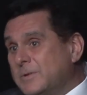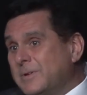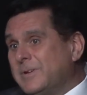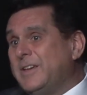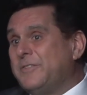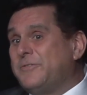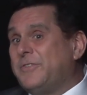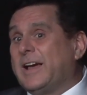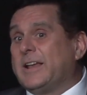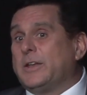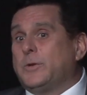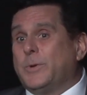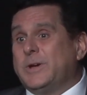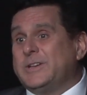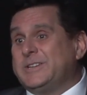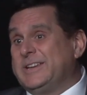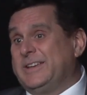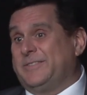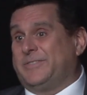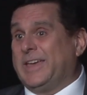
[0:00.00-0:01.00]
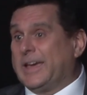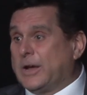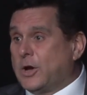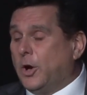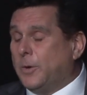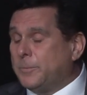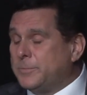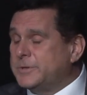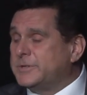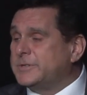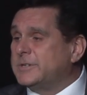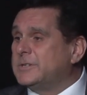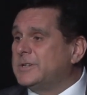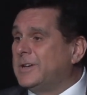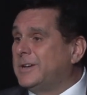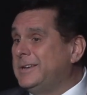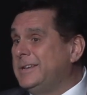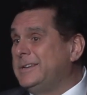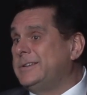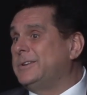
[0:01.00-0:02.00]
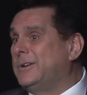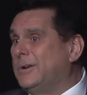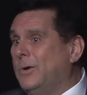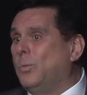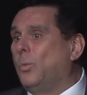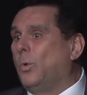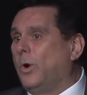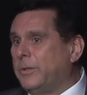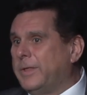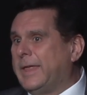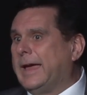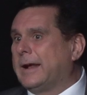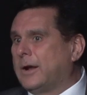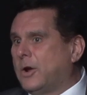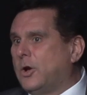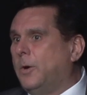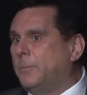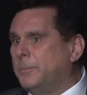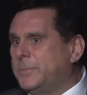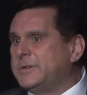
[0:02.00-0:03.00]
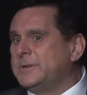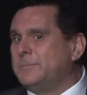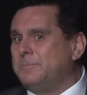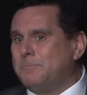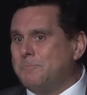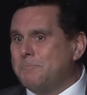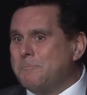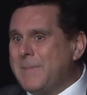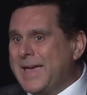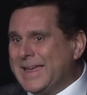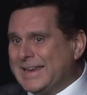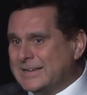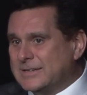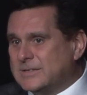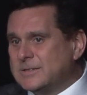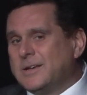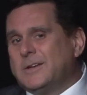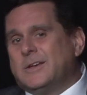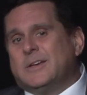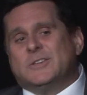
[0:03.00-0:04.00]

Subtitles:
evaluating if they're competent, I needed to know what that competent meant.